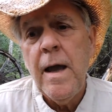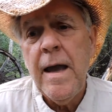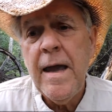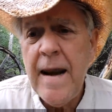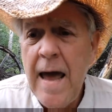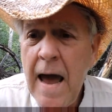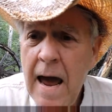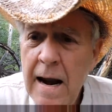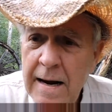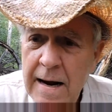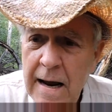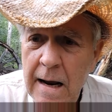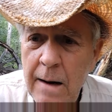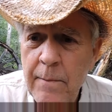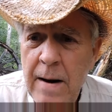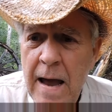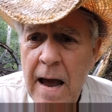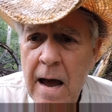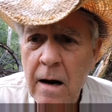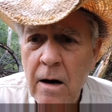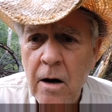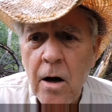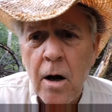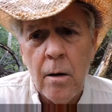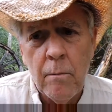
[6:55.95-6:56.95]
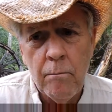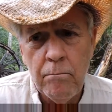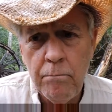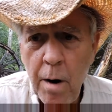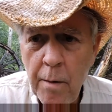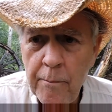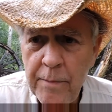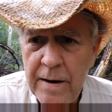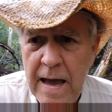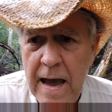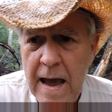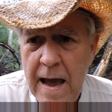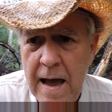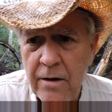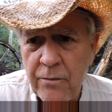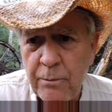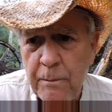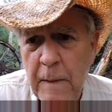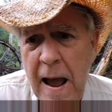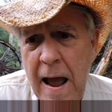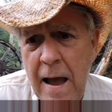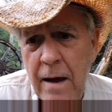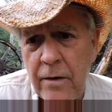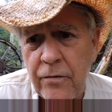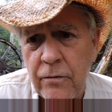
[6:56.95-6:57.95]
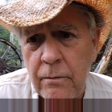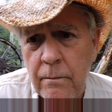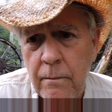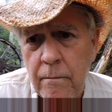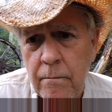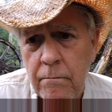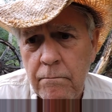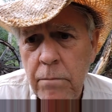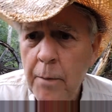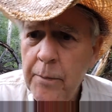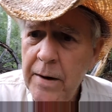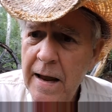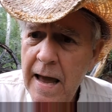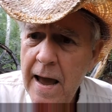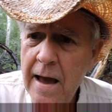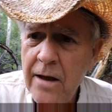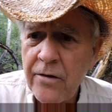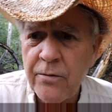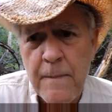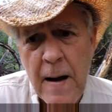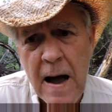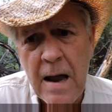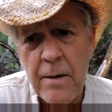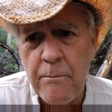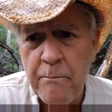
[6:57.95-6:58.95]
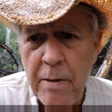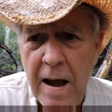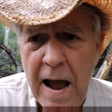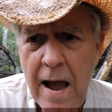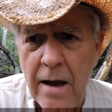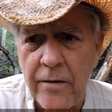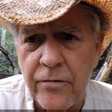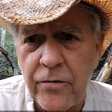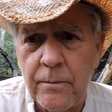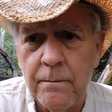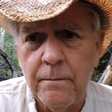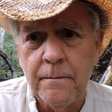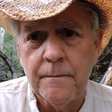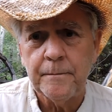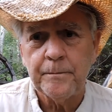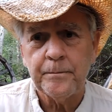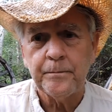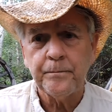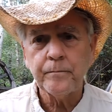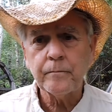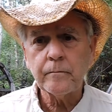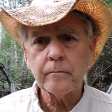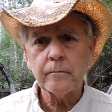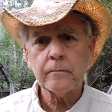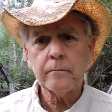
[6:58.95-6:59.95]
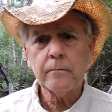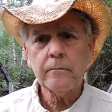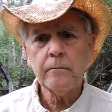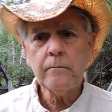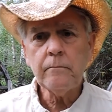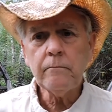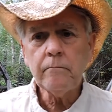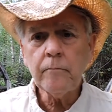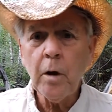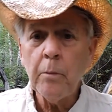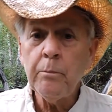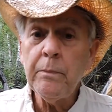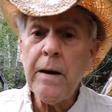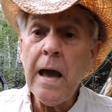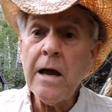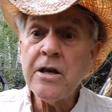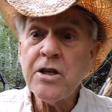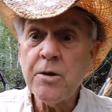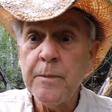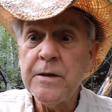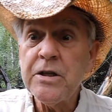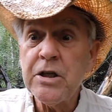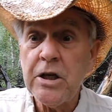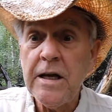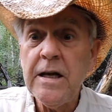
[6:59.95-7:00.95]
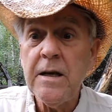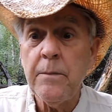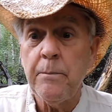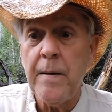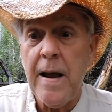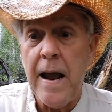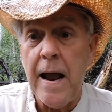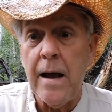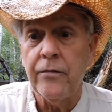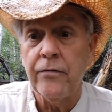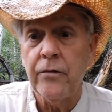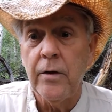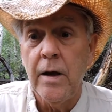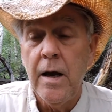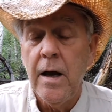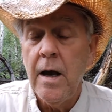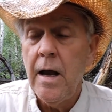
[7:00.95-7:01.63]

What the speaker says: And I named that Bumpity Ass Pass. Bumpity Ass Mountain Pass. That's Mosquito Pass.